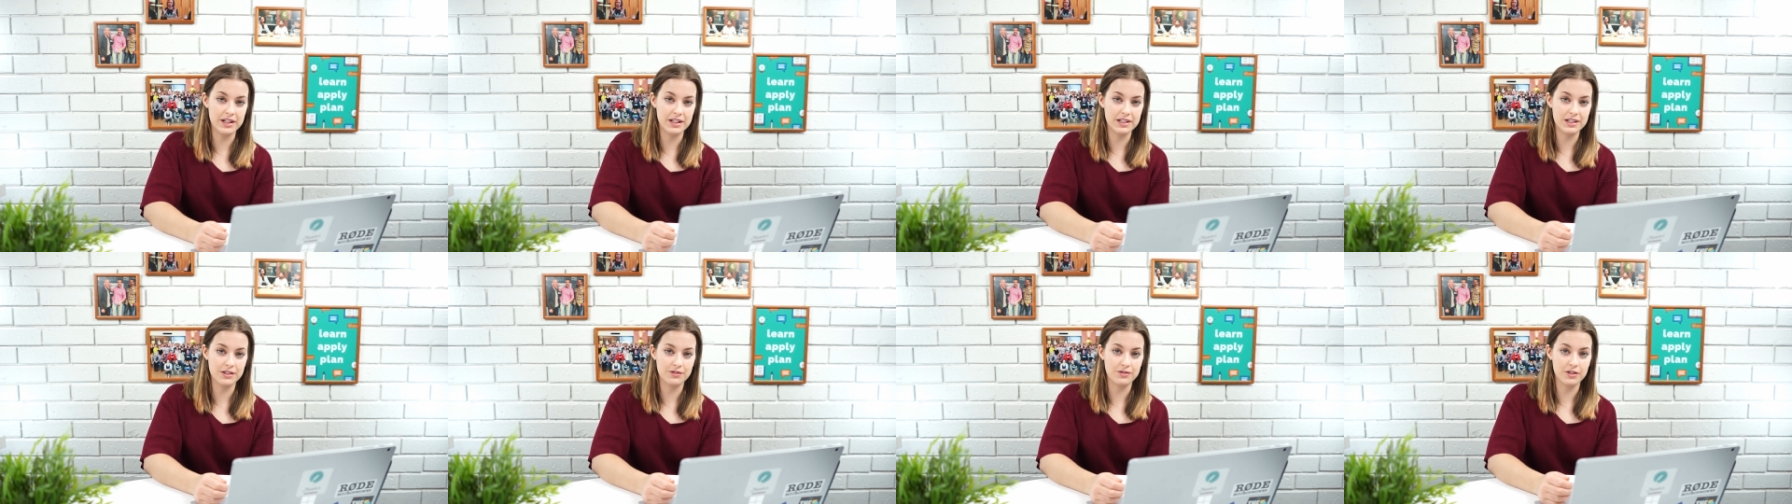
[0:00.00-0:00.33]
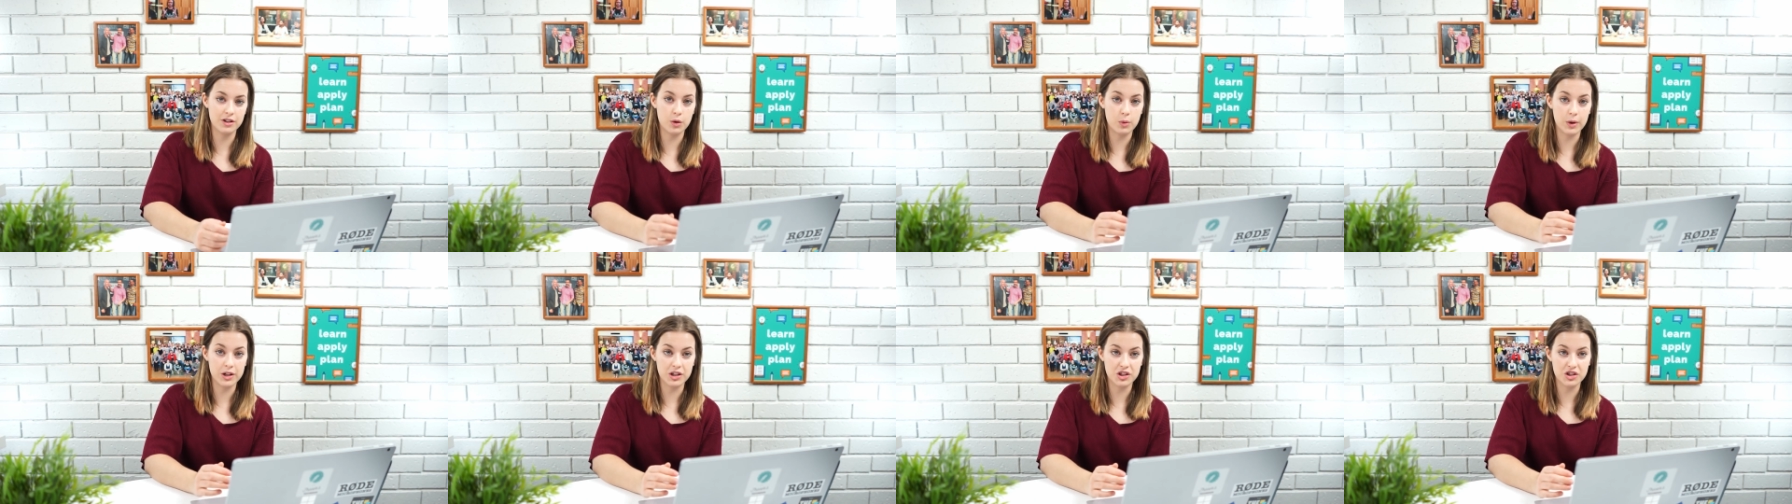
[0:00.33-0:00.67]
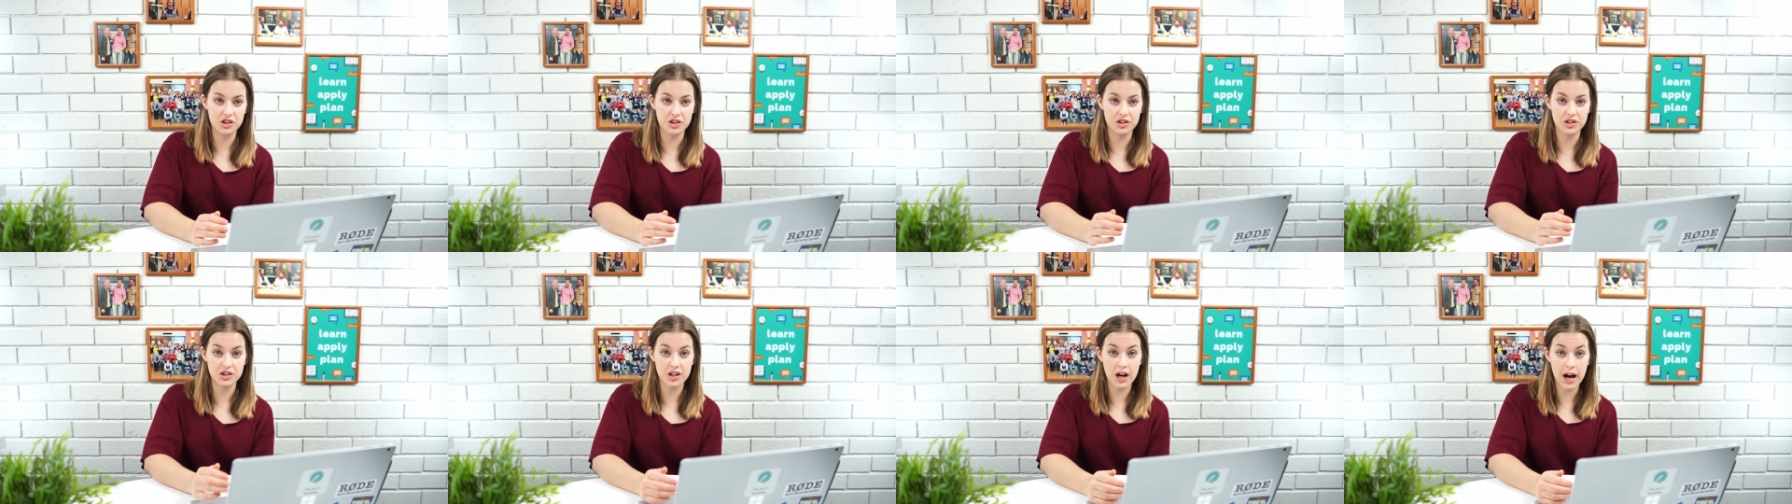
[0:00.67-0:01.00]
different
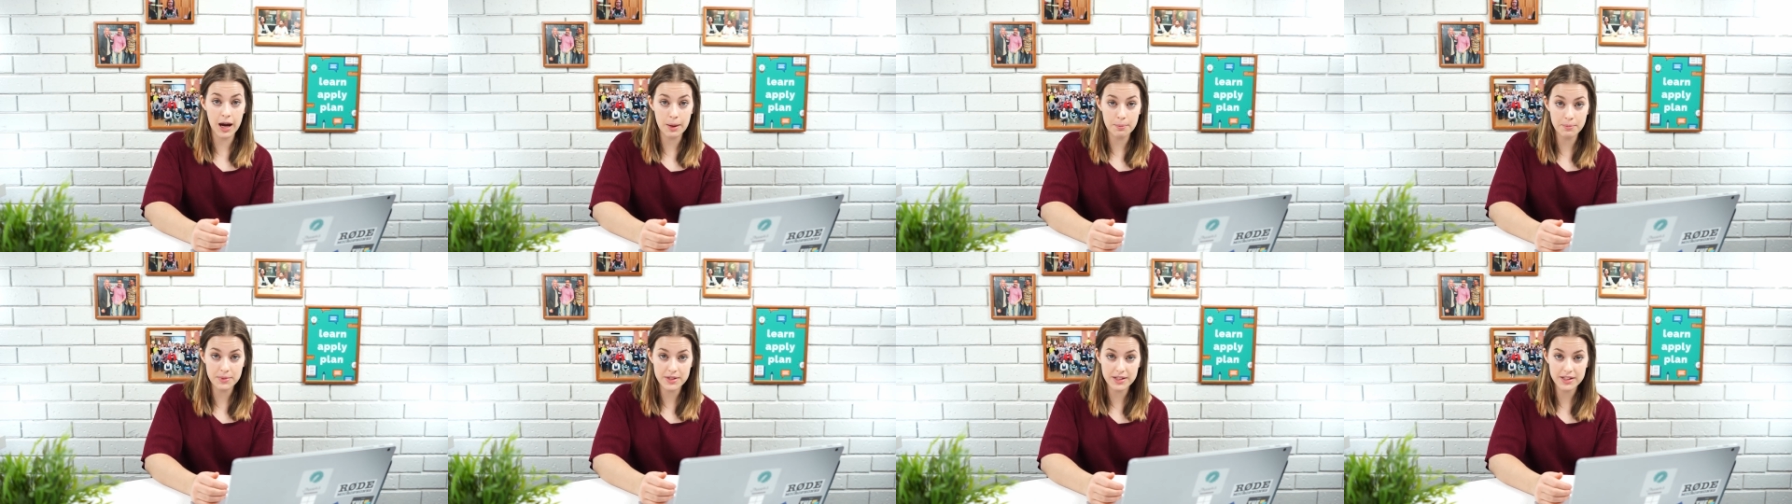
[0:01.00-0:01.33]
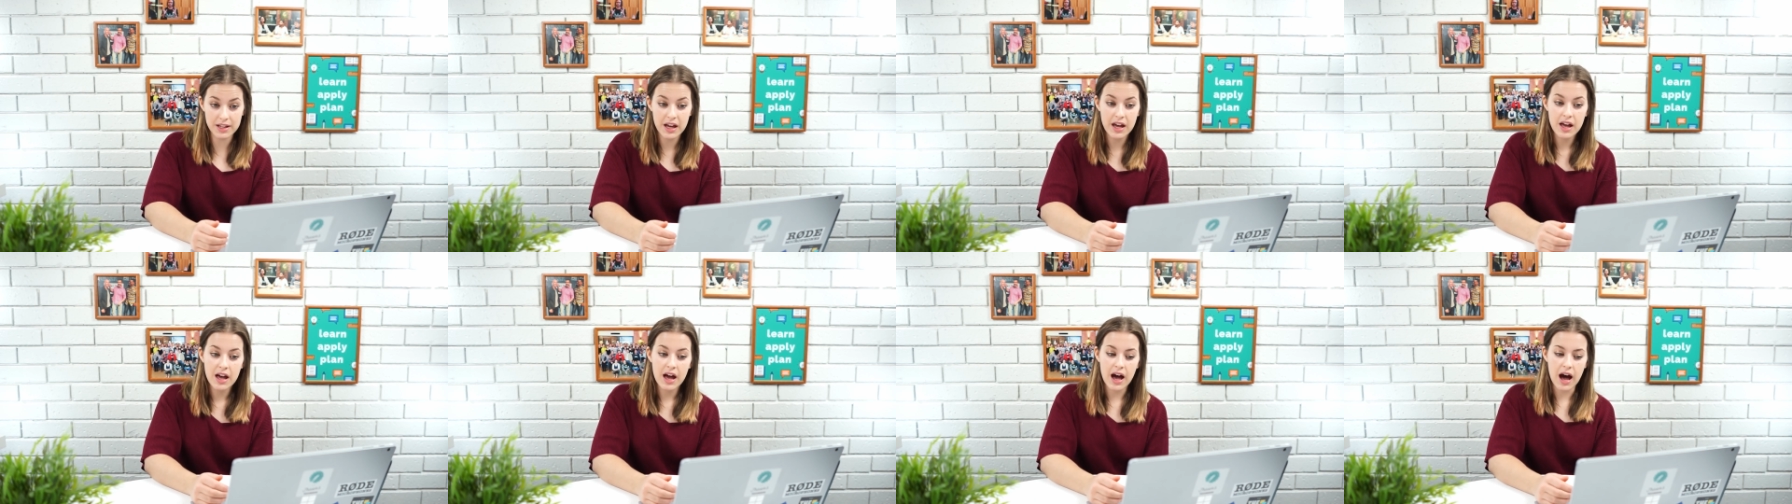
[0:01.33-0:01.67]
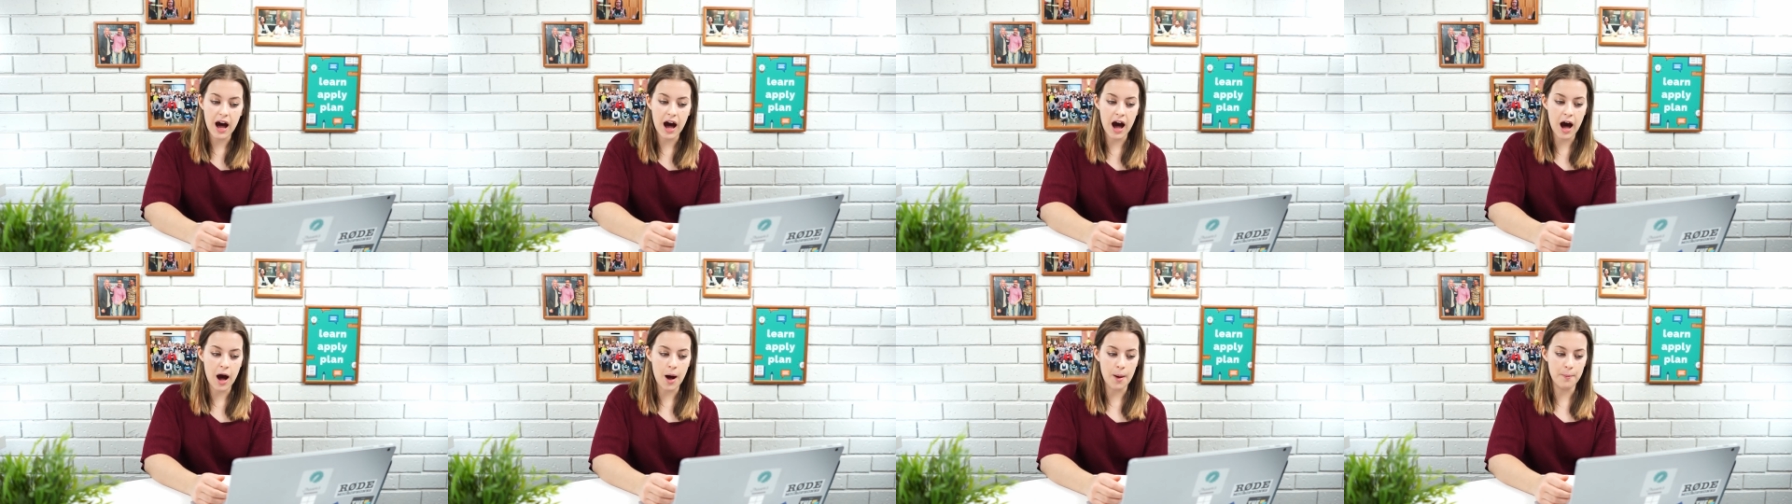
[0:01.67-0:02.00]
question types.
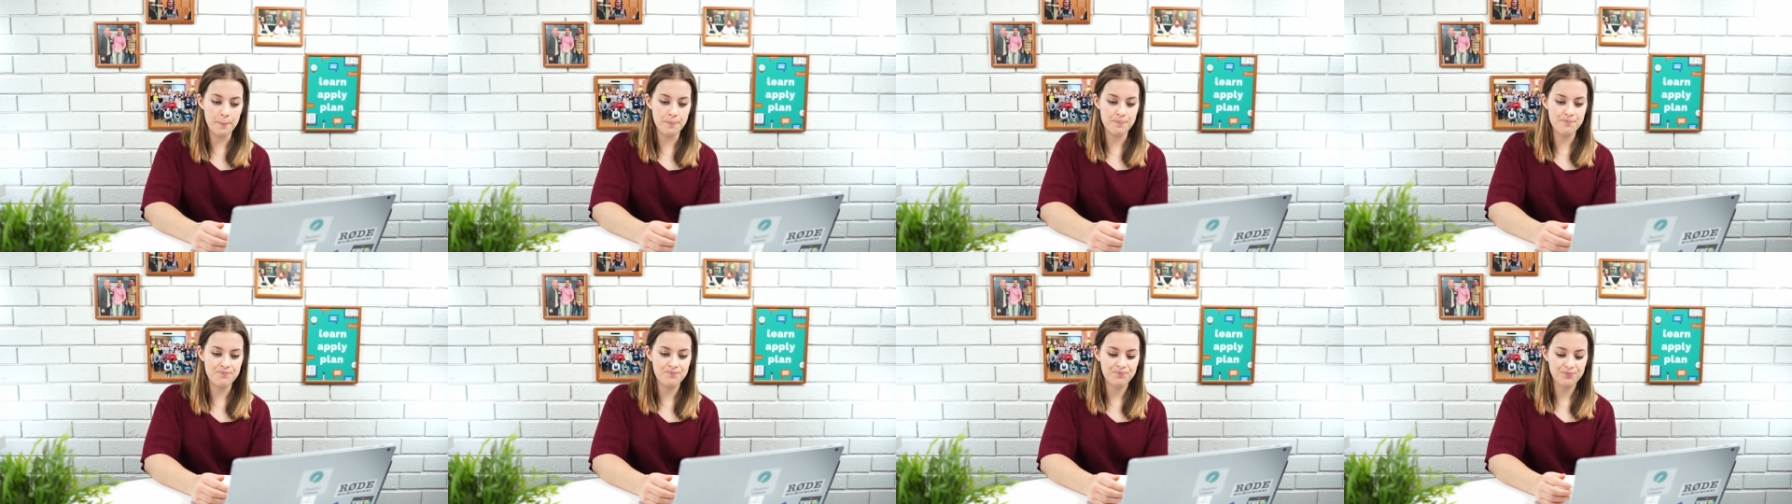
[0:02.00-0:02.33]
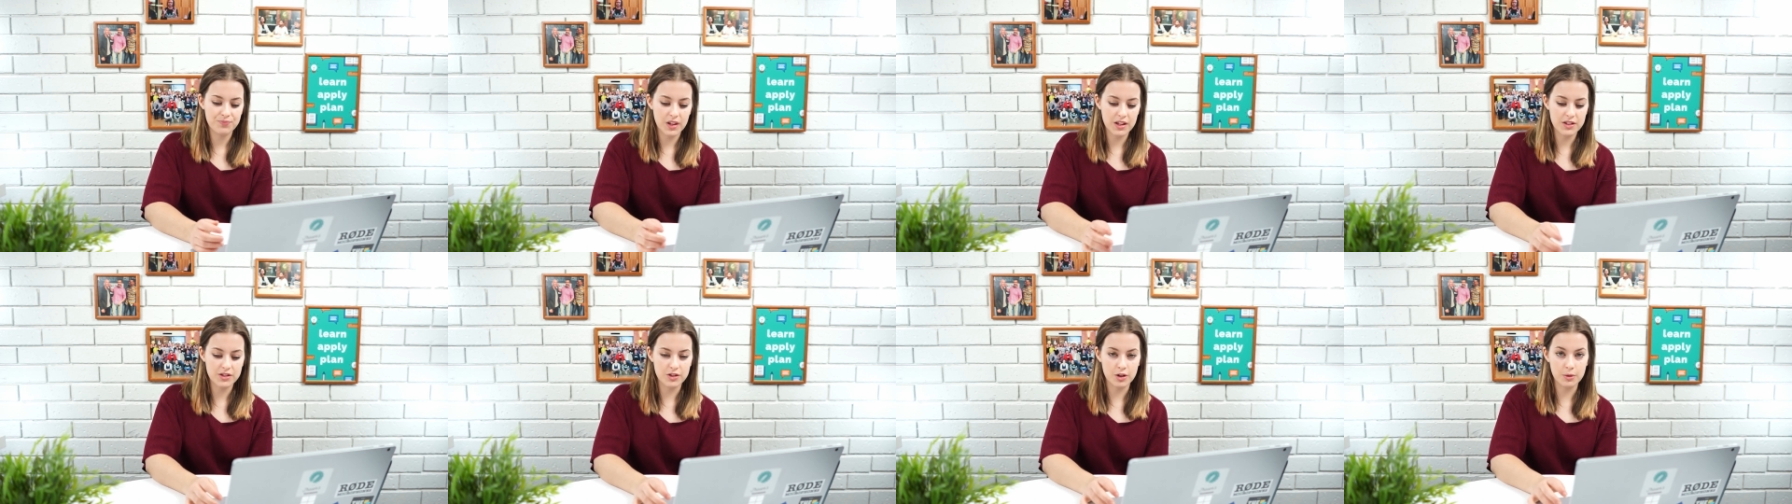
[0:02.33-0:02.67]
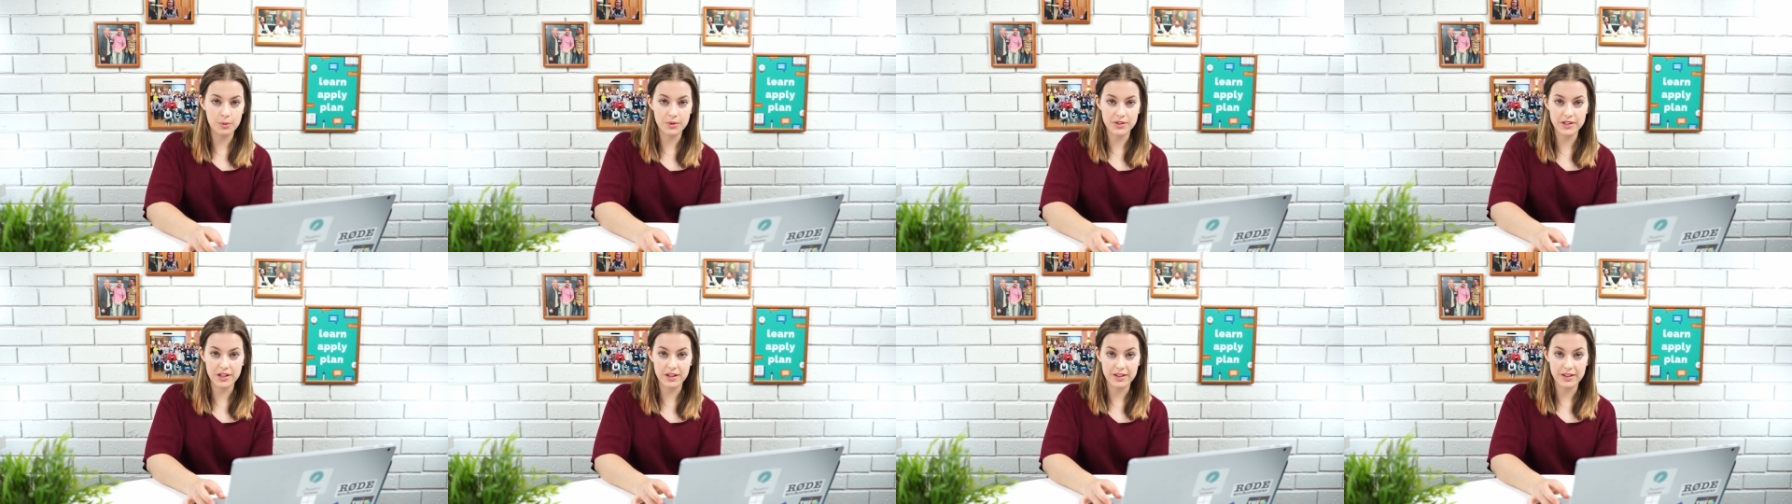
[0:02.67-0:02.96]
So we'll see you